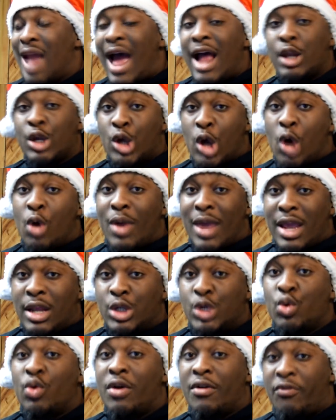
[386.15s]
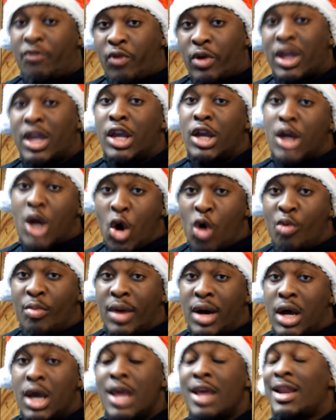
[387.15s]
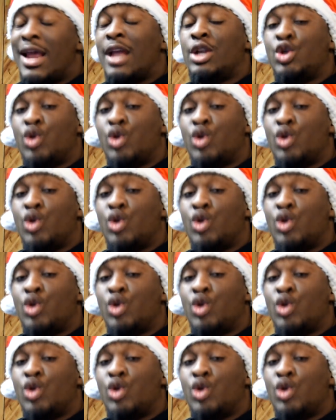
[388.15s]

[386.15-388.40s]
and not go into a freaking coma.